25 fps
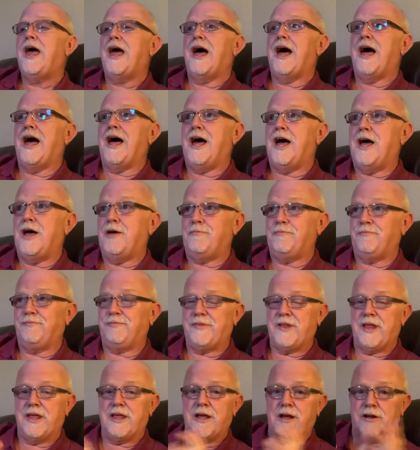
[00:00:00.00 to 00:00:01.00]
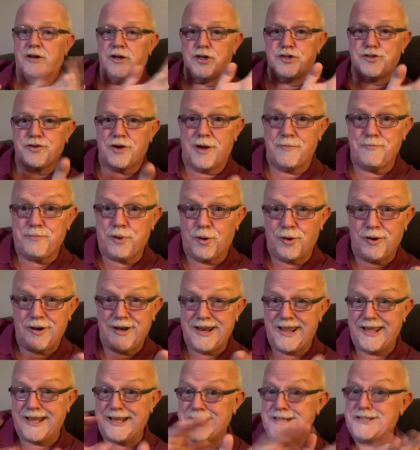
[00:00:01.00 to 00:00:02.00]
I'm going to try and put
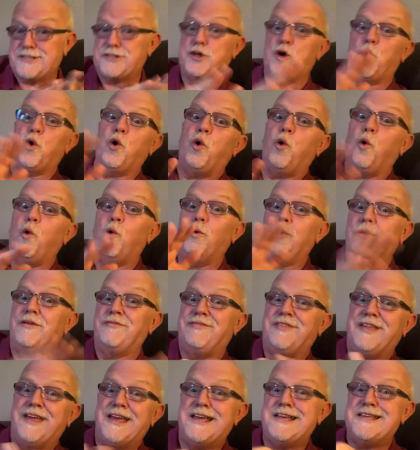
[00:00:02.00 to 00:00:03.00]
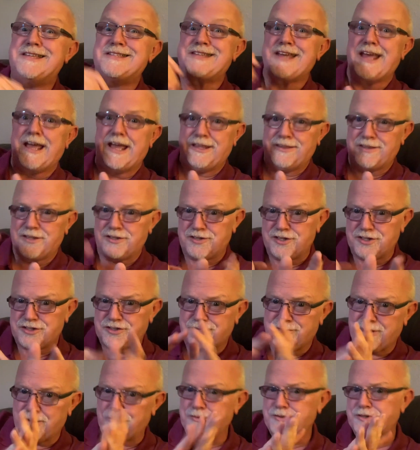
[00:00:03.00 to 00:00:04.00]
links to all of these in the
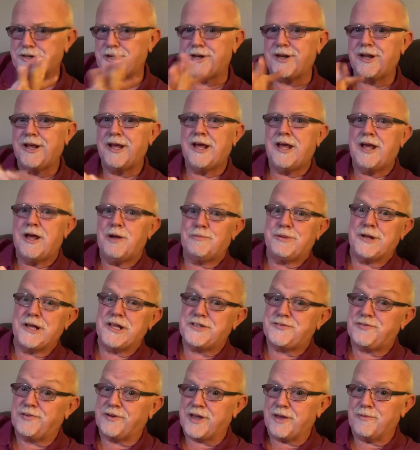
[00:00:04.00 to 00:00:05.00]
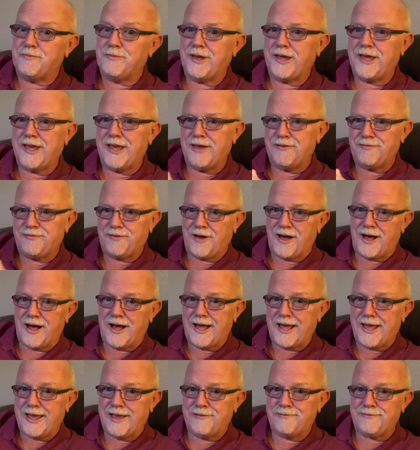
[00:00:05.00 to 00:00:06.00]
description. Please forgive me if
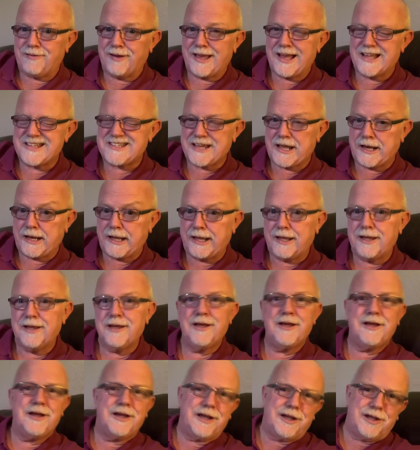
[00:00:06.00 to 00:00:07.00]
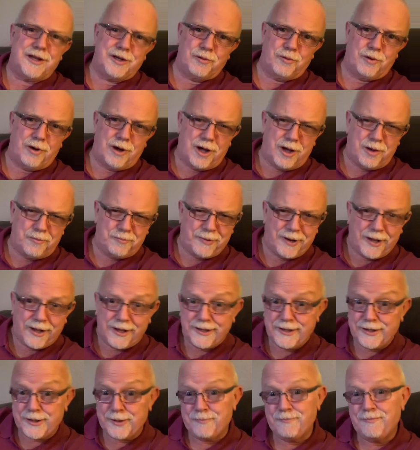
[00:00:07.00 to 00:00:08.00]
I forget any. You know what I'm
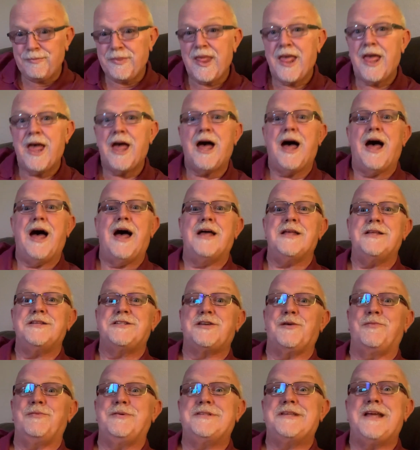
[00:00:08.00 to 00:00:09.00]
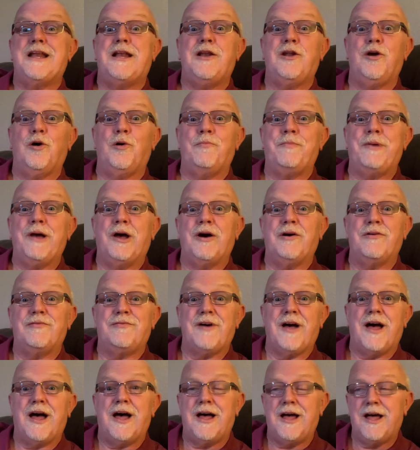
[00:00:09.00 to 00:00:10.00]
like. And so we did a little bit of
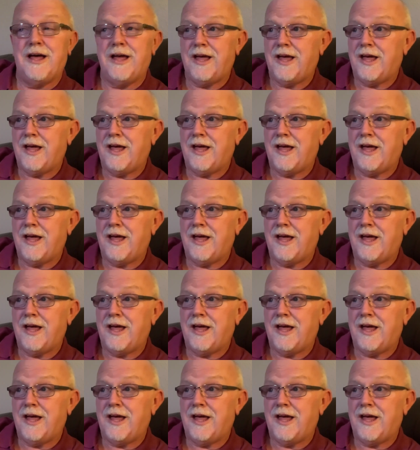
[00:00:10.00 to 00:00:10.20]
a